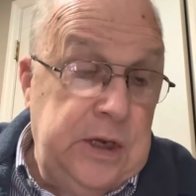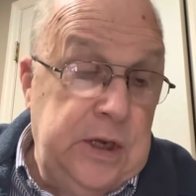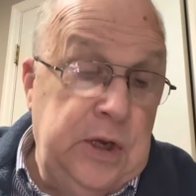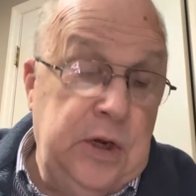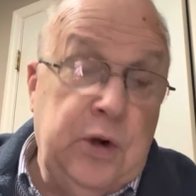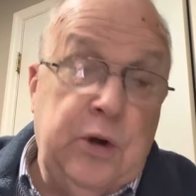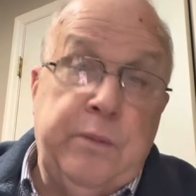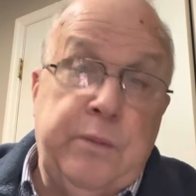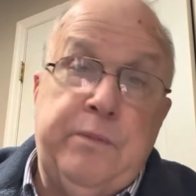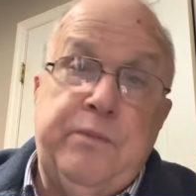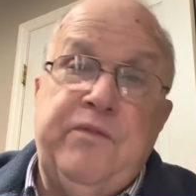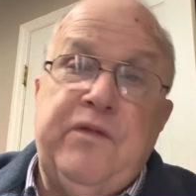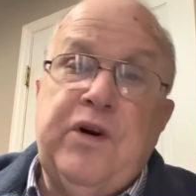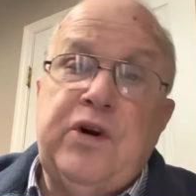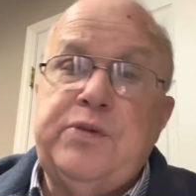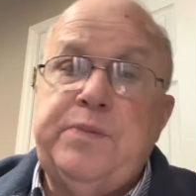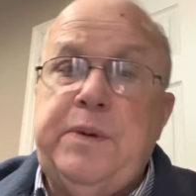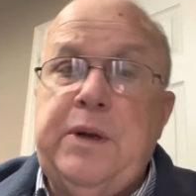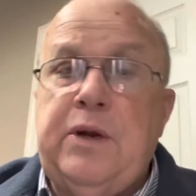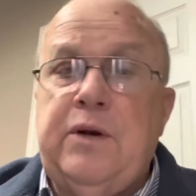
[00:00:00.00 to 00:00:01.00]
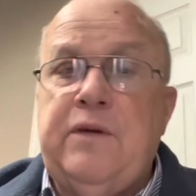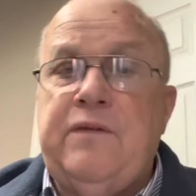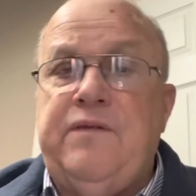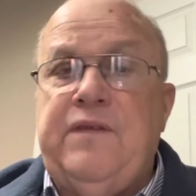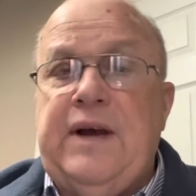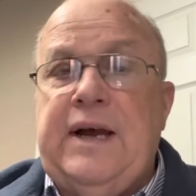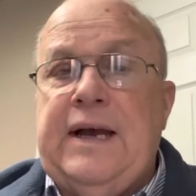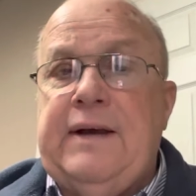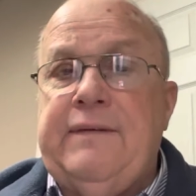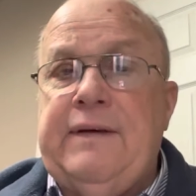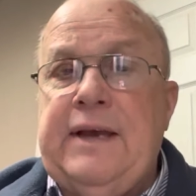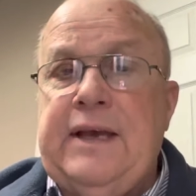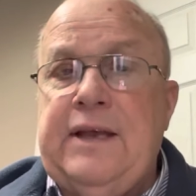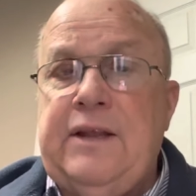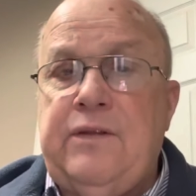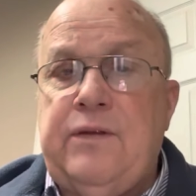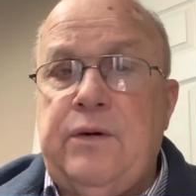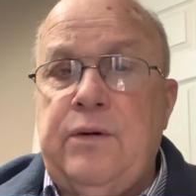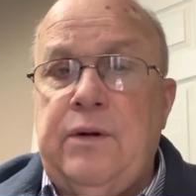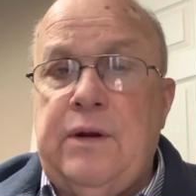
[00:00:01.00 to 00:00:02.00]
You know, 1 Peter
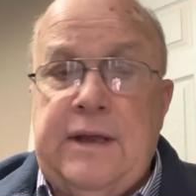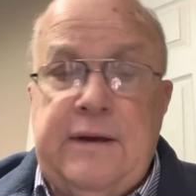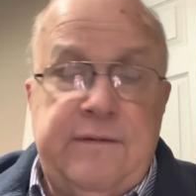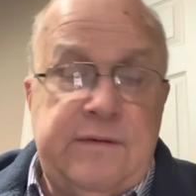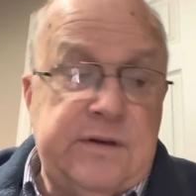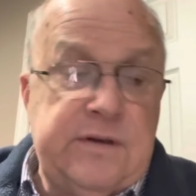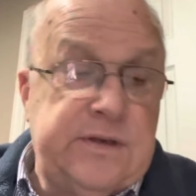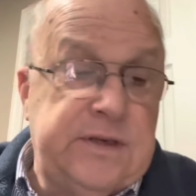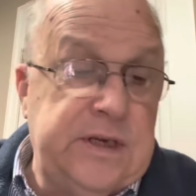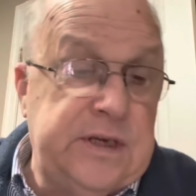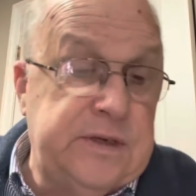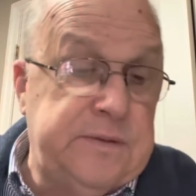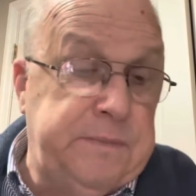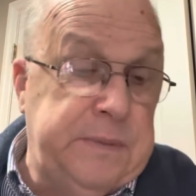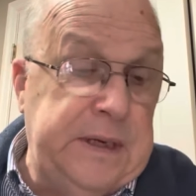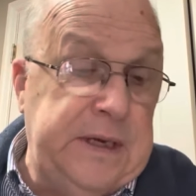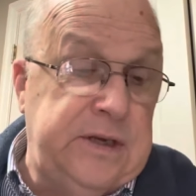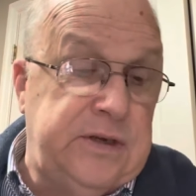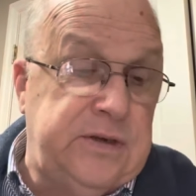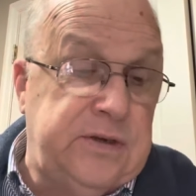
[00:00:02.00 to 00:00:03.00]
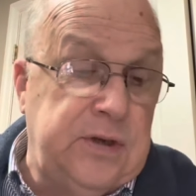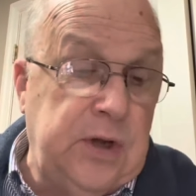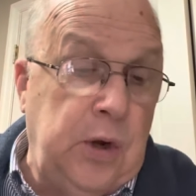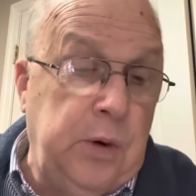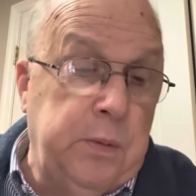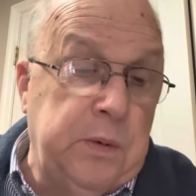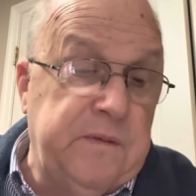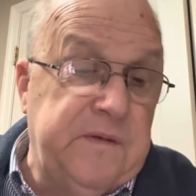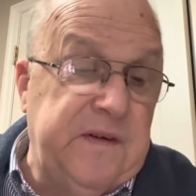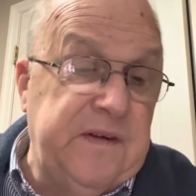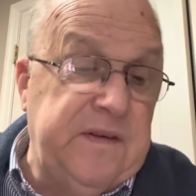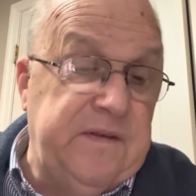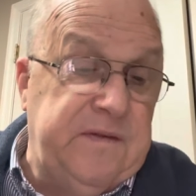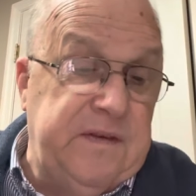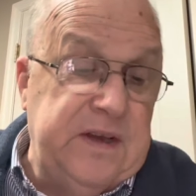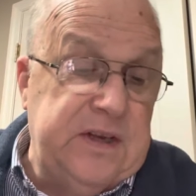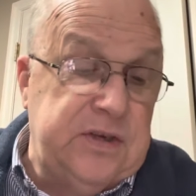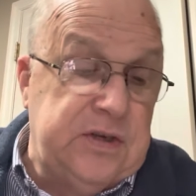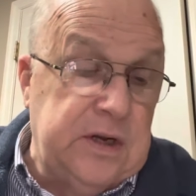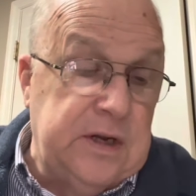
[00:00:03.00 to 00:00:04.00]
5:8-11 says, be sober, be
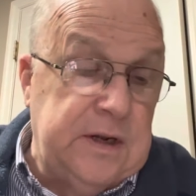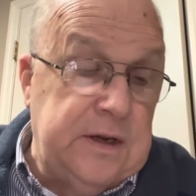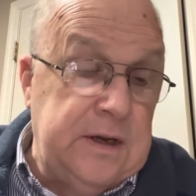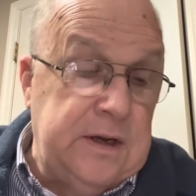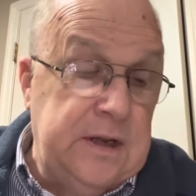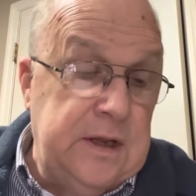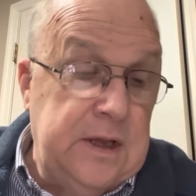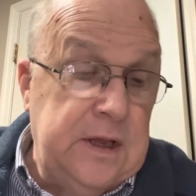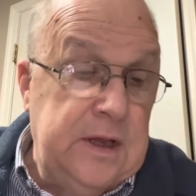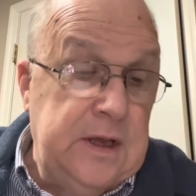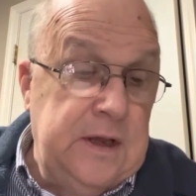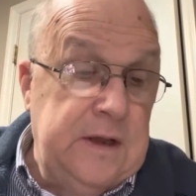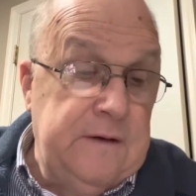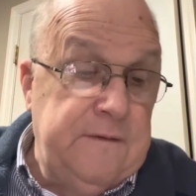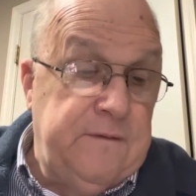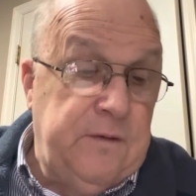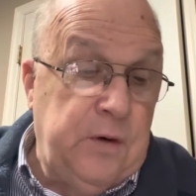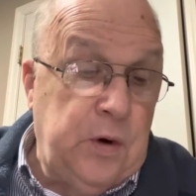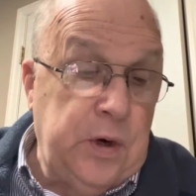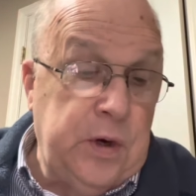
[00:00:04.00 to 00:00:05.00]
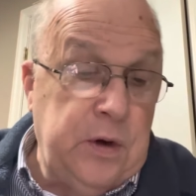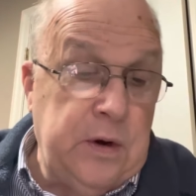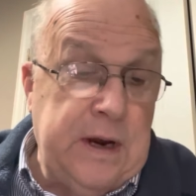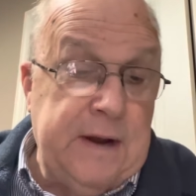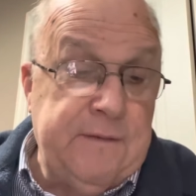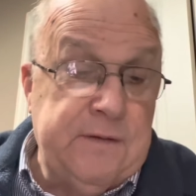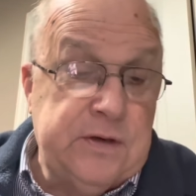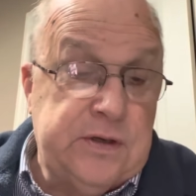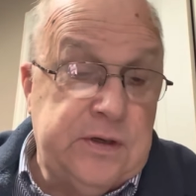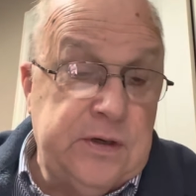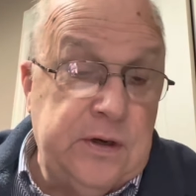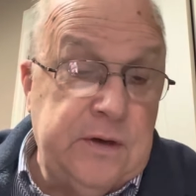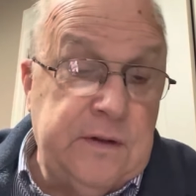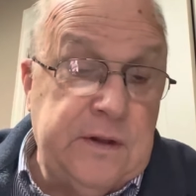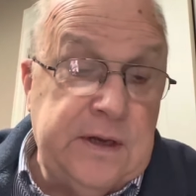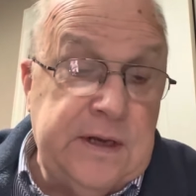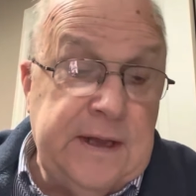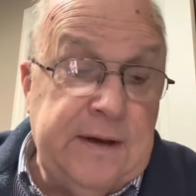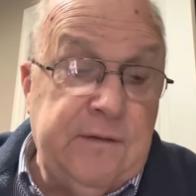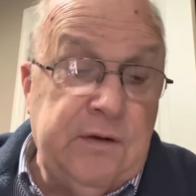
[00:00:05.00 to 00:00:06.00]
vigilant, for your adversary
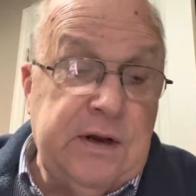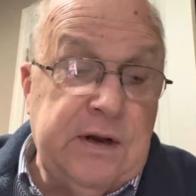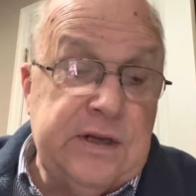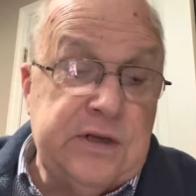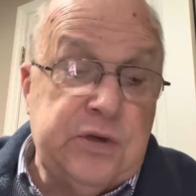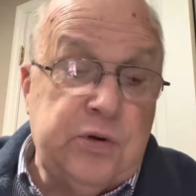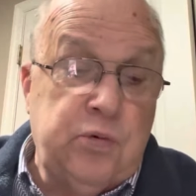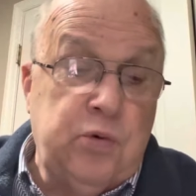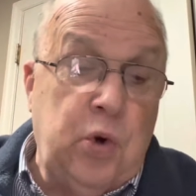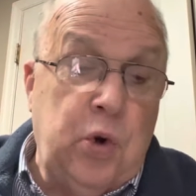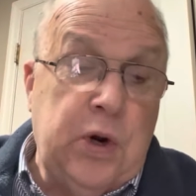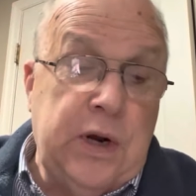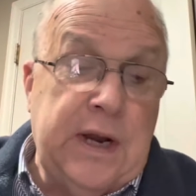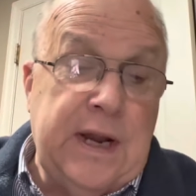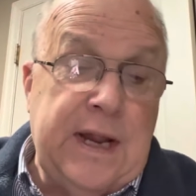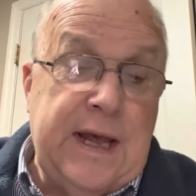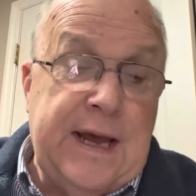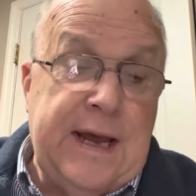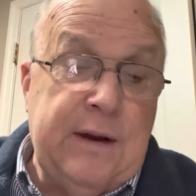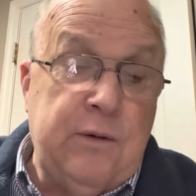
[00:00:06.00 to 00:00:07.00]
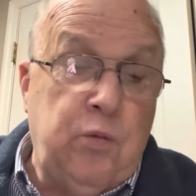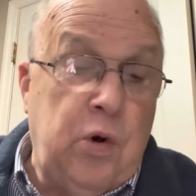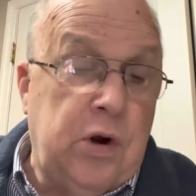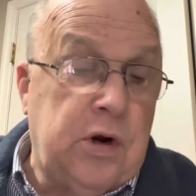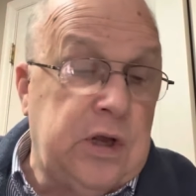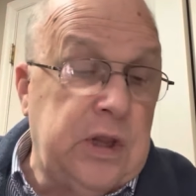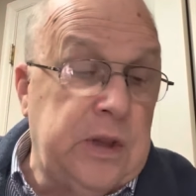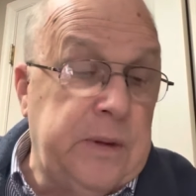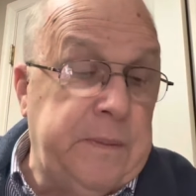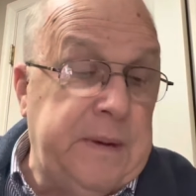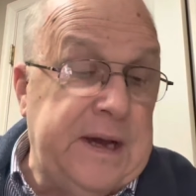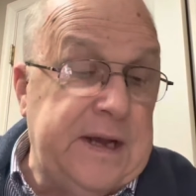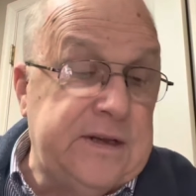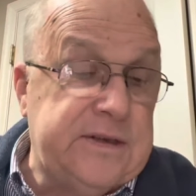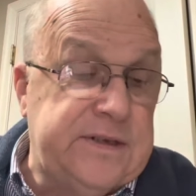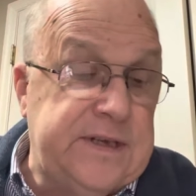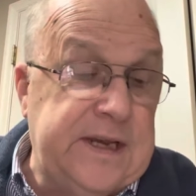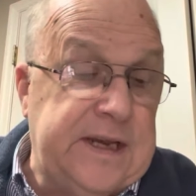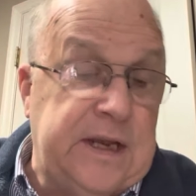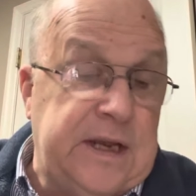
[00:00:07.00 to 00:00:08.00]
the devil is a roaring lion, walketh about
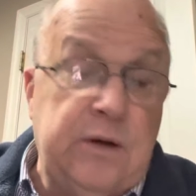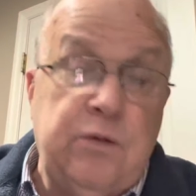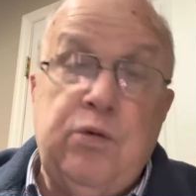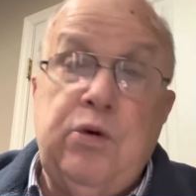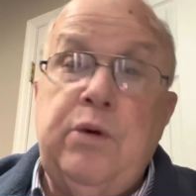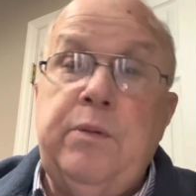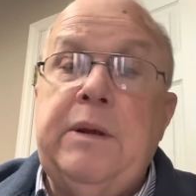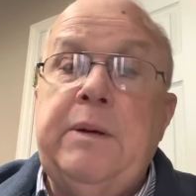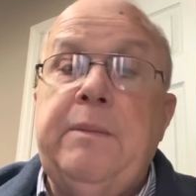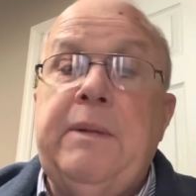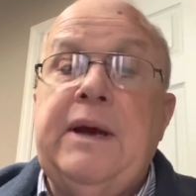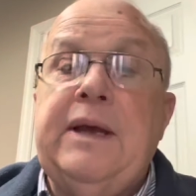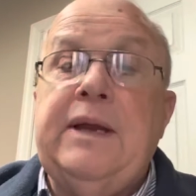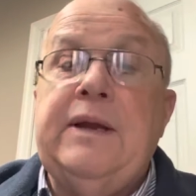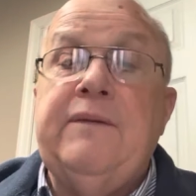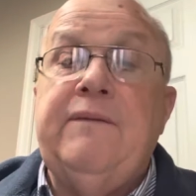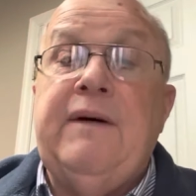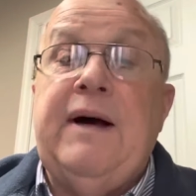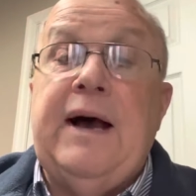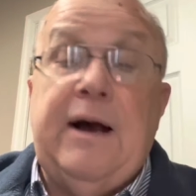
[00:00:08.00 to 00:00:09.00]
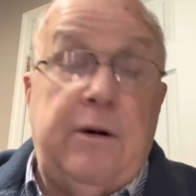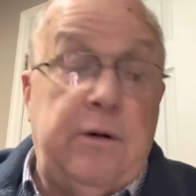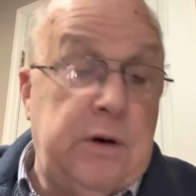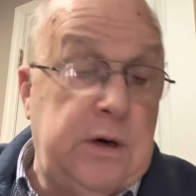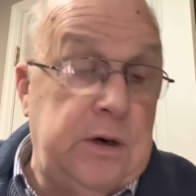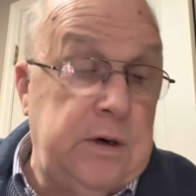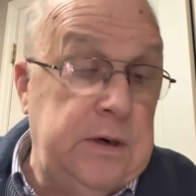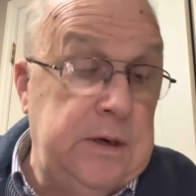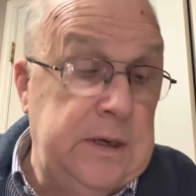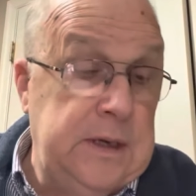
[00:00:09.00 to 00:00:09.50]
seeking whom he may devour,